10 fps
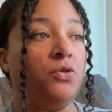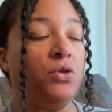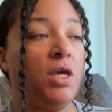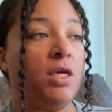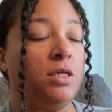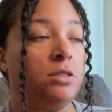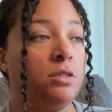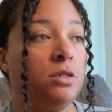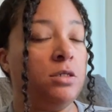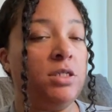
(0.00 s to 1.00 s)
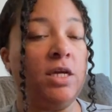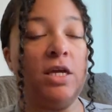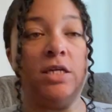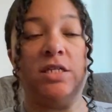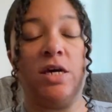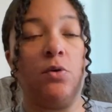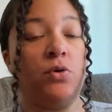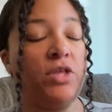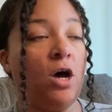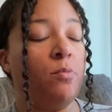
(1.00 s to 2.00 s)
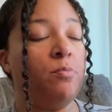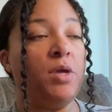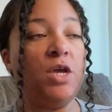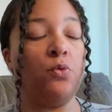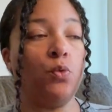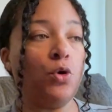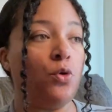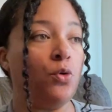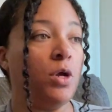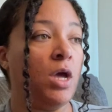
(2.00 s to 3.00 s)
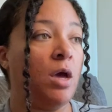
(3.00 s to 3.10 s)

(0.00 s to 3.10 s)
things to get done without being rude.